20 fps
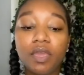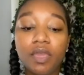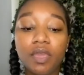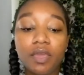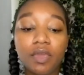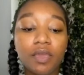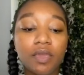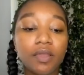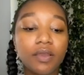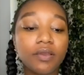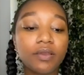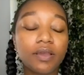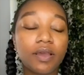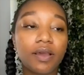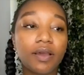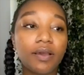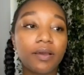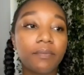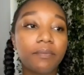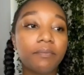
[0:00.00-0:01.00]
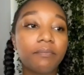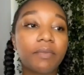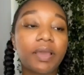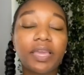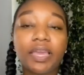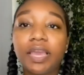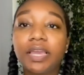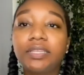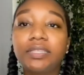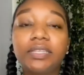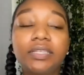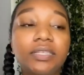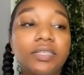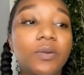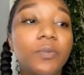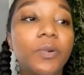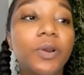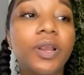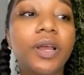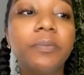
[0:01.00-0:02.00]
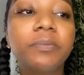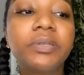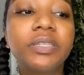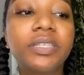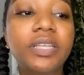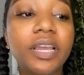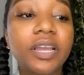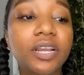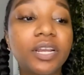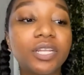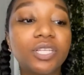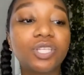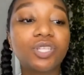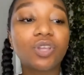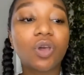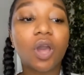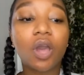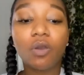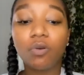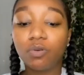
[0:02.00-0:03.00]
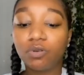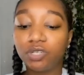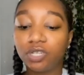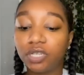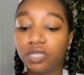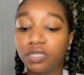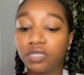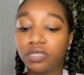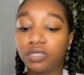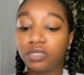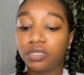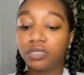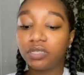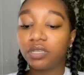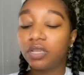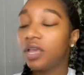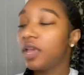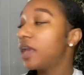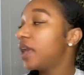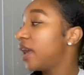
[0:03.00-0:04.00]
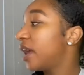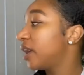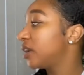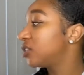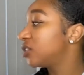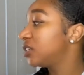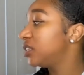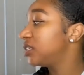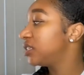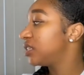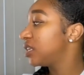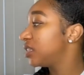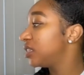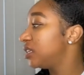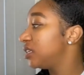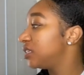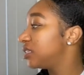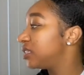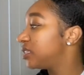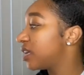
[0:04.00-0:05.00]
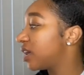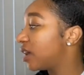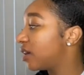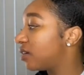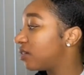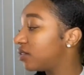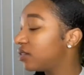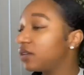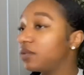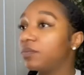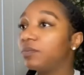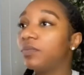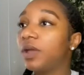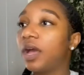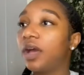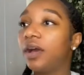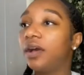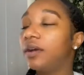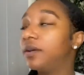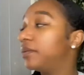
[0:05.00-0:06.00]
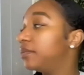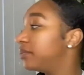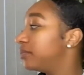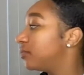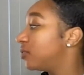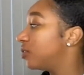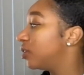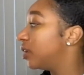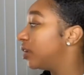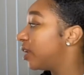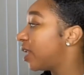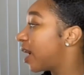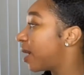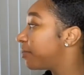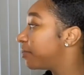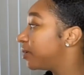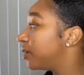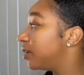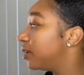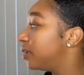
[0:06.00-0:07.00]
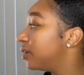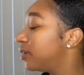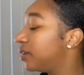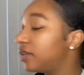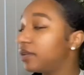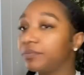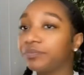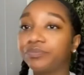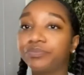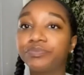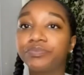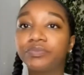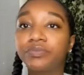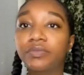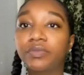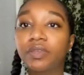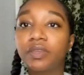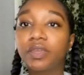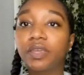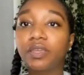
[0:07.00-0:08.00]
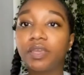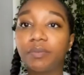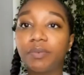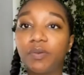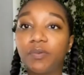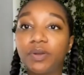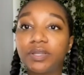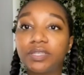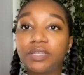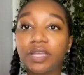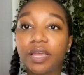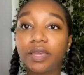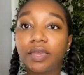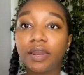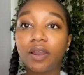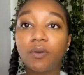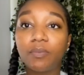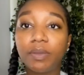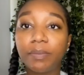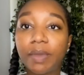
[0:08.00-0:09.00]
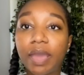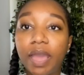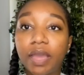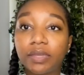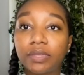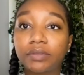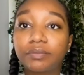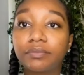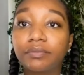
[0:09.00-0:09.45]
And my case is somewhere upstairs, so I will just actually sit these down on a napkin. Give me 1 second, I'll be back.